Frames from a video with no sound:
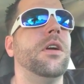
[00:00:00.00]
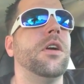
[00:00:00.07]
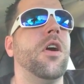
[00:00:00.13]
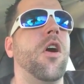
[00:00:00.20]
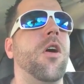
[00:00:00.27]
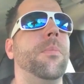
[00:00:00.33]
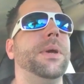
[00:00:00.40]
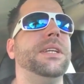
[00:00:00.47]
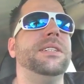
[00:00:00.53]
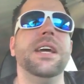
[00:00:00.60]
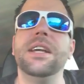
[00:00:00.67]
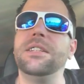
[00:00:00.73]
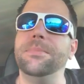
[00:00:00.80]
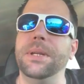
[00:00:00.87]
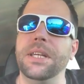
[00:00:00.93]
Call me,
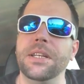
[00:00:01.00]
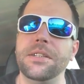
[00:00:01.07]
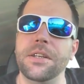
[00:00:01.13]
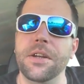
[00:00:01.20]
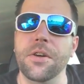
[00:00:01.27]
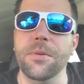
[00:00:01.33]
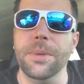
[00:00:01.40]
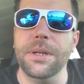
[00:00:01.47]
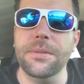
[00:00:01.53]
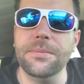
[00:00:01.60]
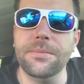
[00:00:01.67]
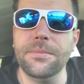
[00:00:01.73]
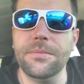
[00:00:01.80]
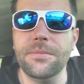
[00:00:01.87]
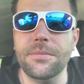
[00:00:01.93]
text me, get to know me,
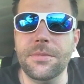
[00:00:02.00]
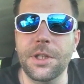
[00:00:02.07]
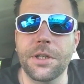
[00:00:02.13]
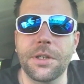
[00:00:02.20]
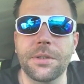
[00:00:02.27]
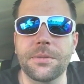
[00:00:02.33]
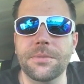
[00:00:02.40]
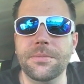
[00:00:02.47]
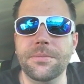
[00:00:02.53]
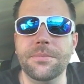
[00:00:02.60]
you know,